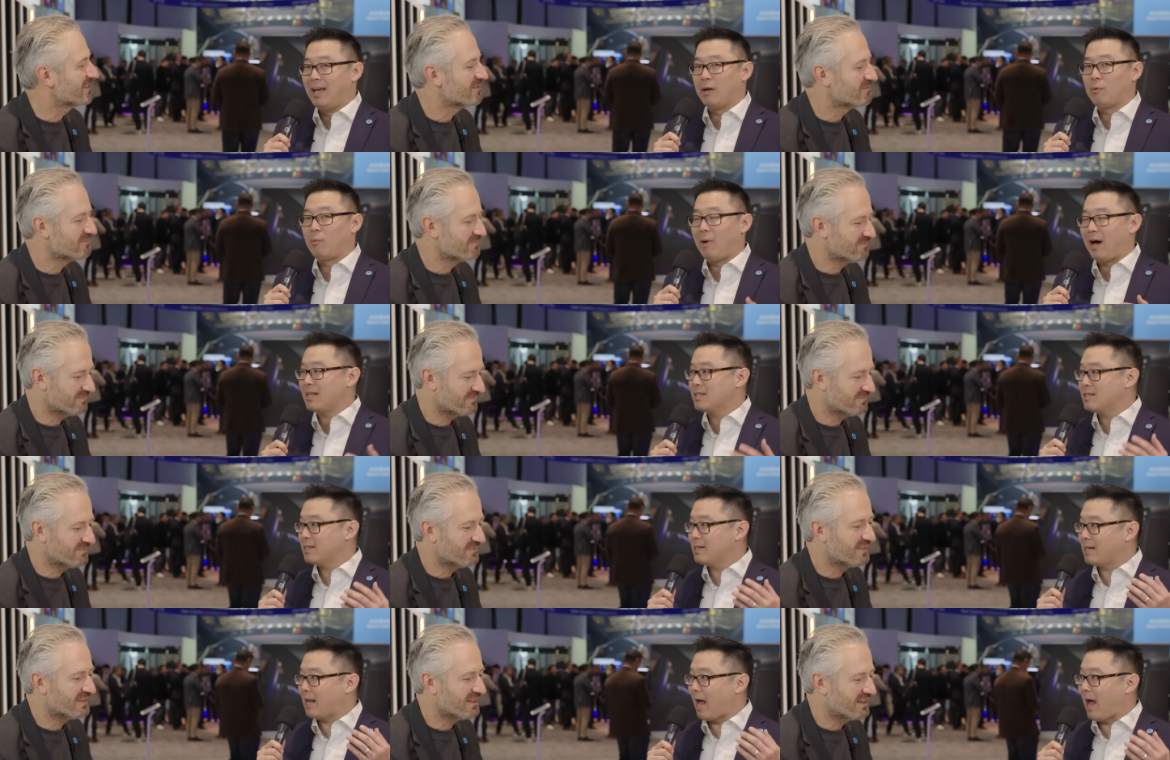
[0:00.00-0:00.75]
Speaker 1: and why is
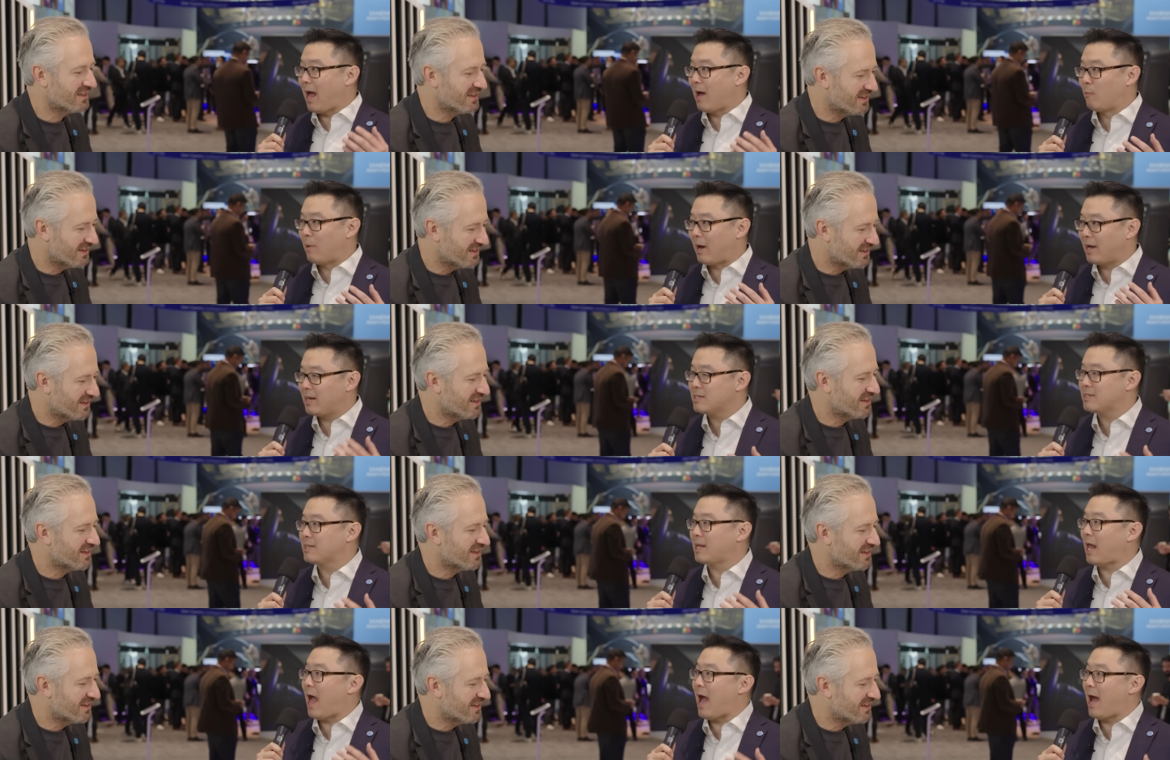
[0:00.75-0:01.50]
it why does
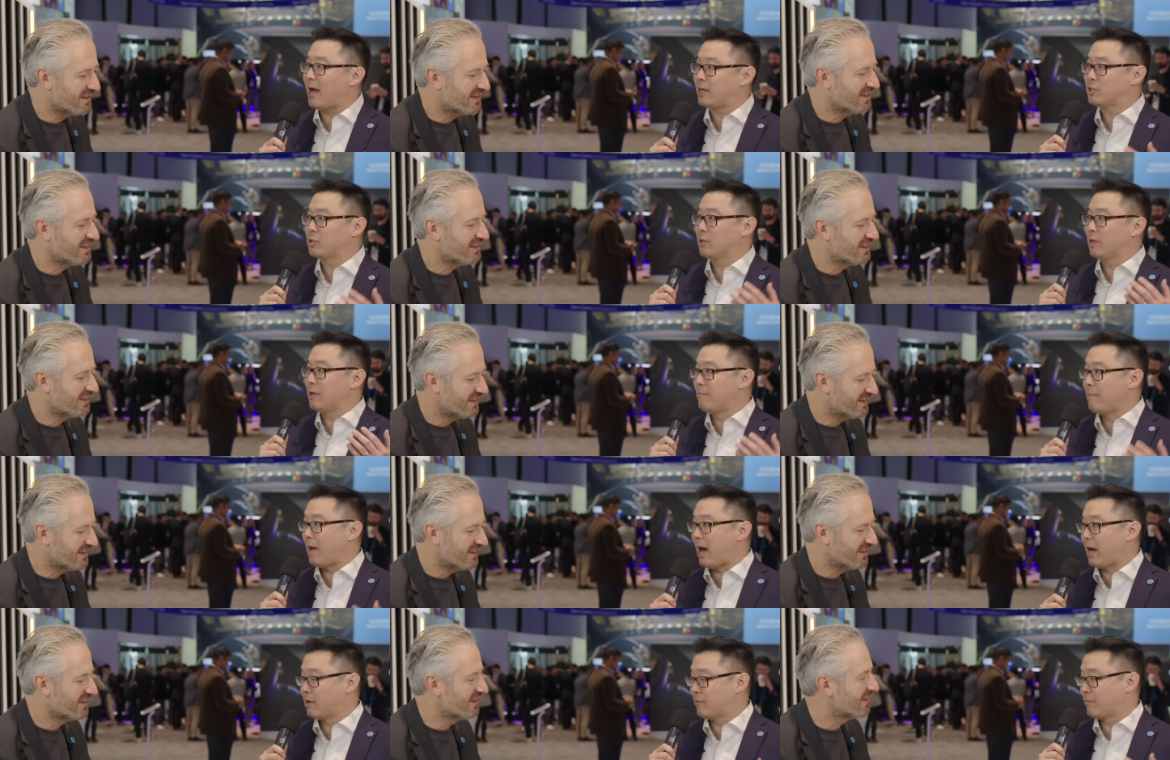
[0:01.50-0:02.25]
it actually
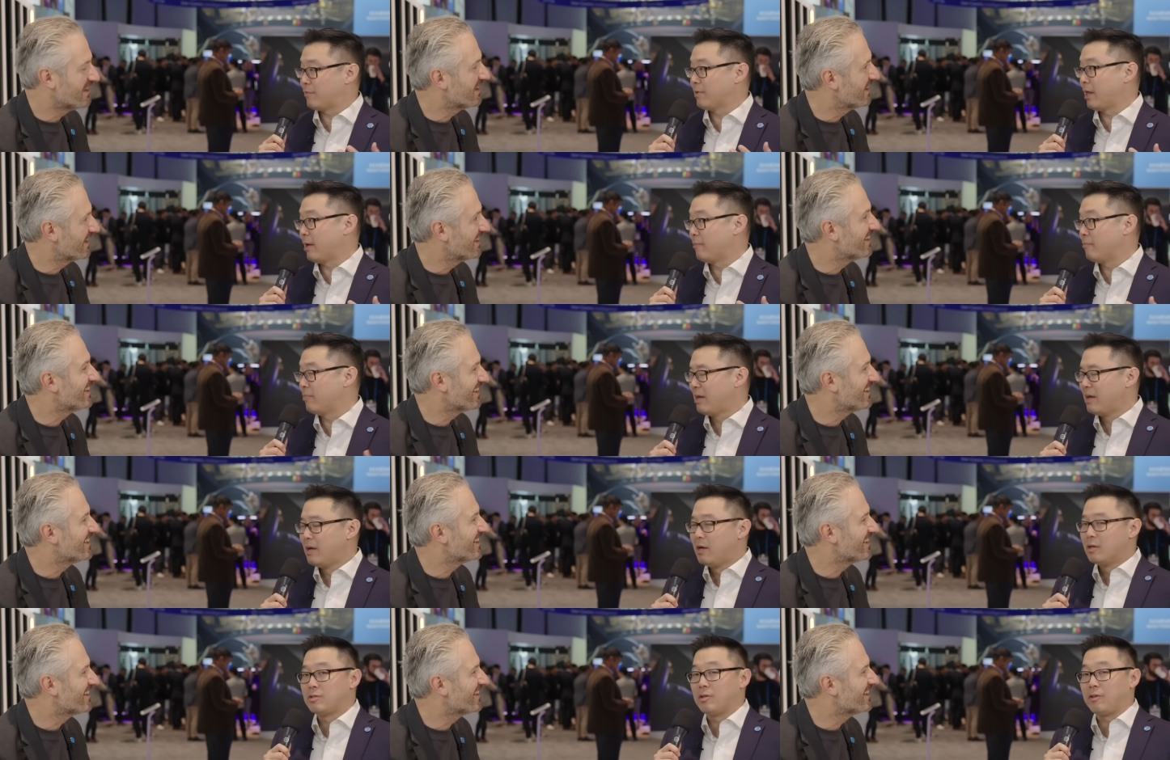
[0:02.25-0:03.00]
matter for them?
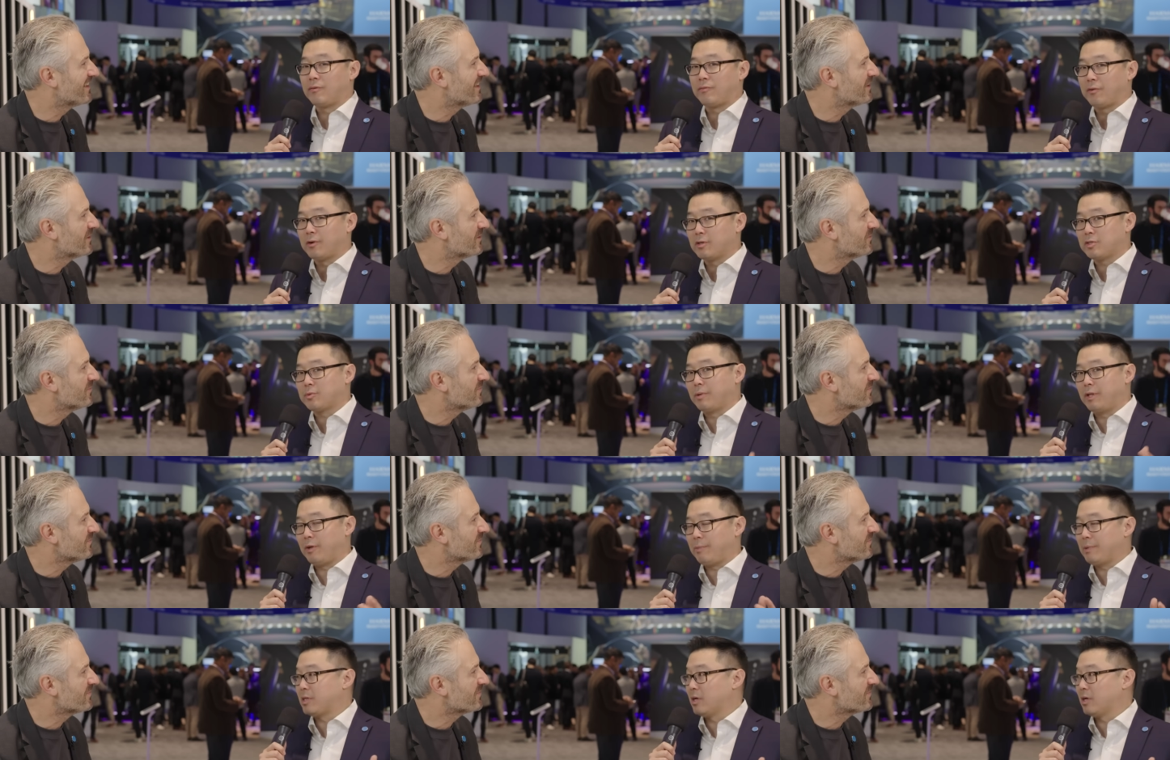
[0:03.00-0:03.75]
So the first one that we